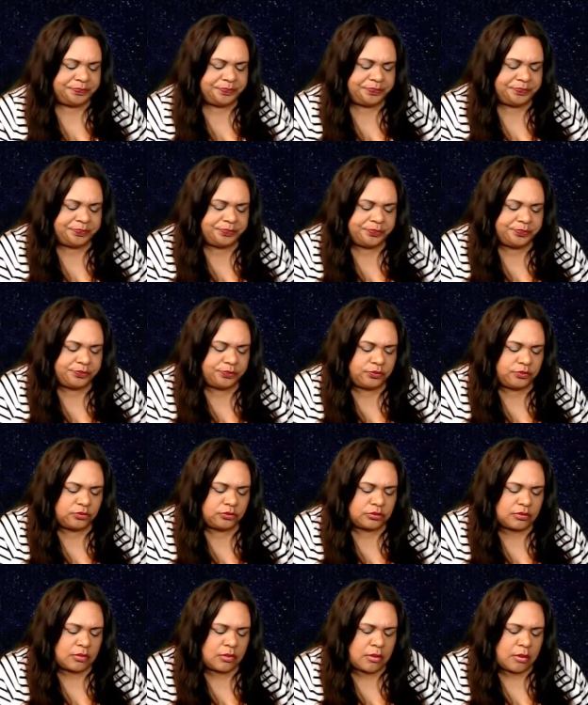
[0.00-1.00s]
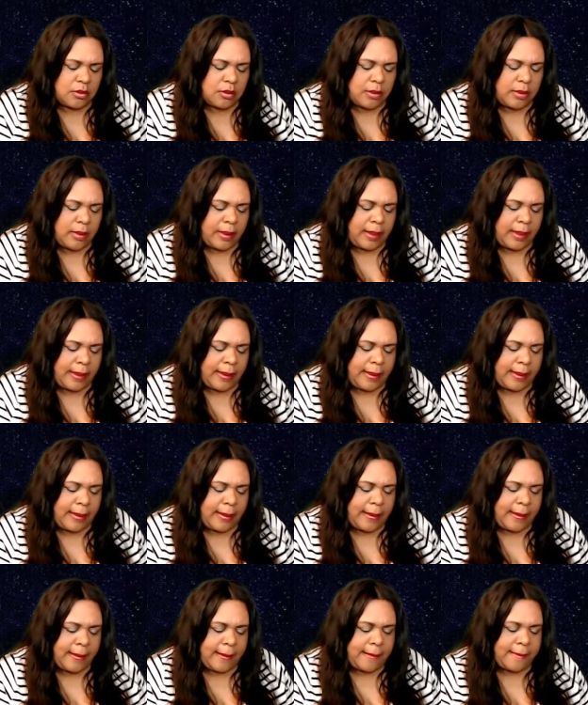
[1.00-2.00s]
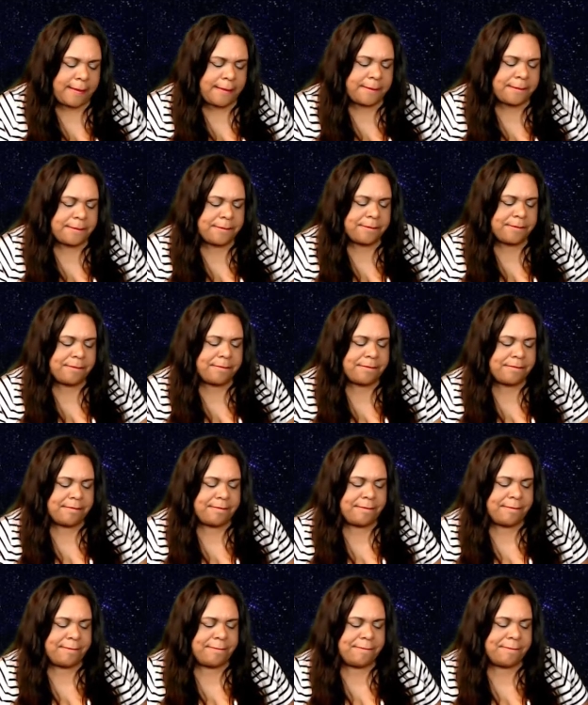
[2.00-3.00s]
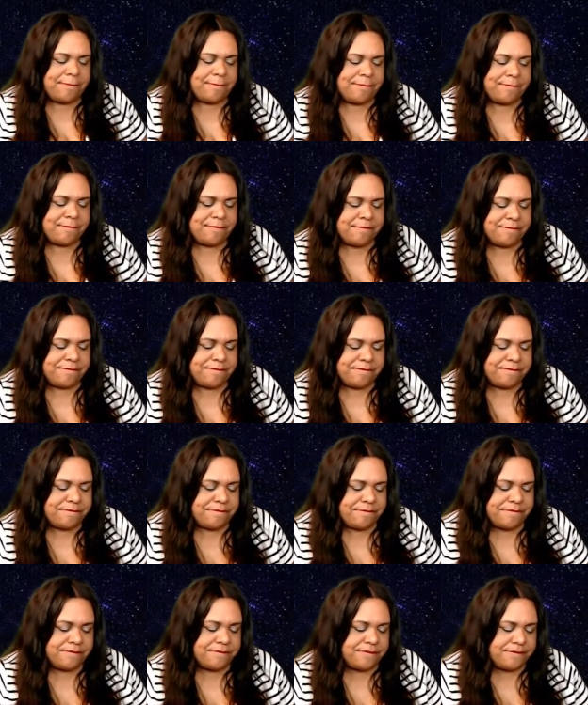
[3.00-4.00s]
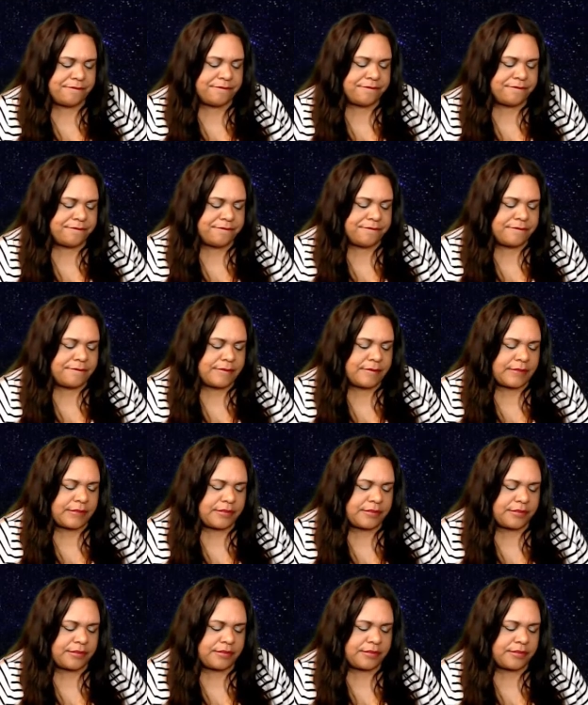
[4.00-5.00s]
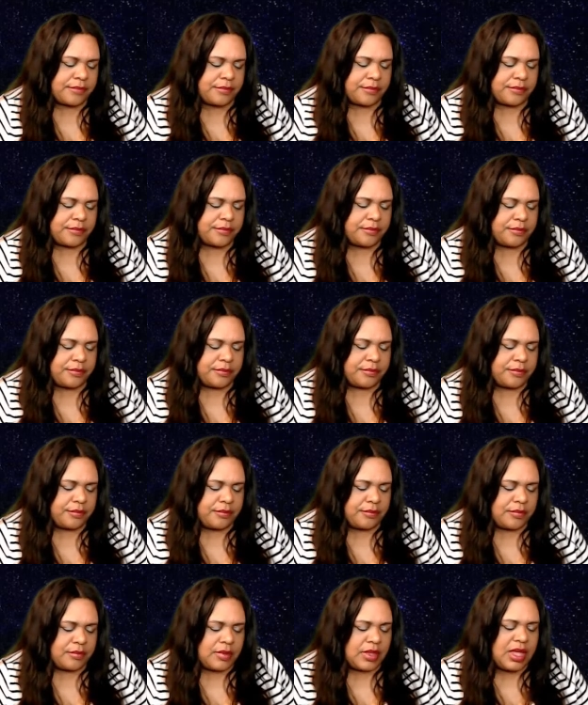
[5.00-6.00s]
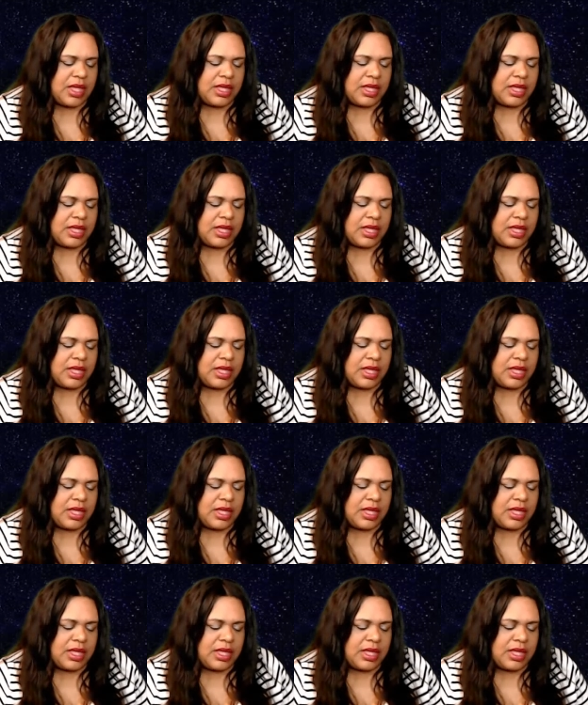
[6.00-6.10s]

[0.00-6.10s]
(no one is talking)